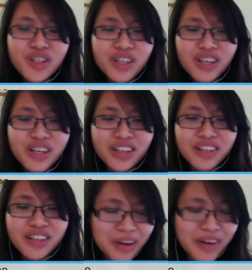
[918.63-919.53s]
You may
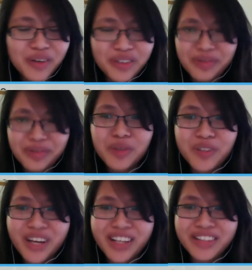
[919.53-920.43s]
not be able to
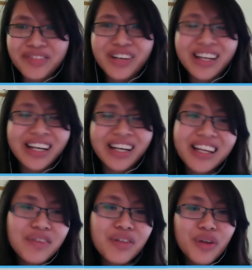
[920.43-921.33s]
answer very clearly,
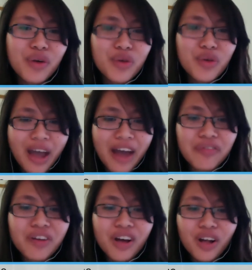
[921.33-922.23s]
even though you have
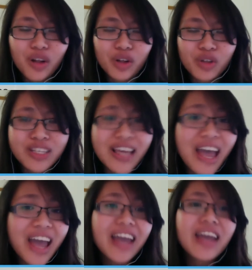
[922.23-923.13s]
a lot to
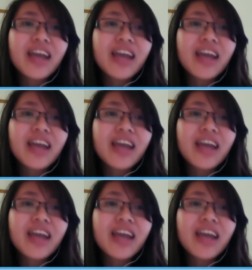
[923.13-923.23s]
say.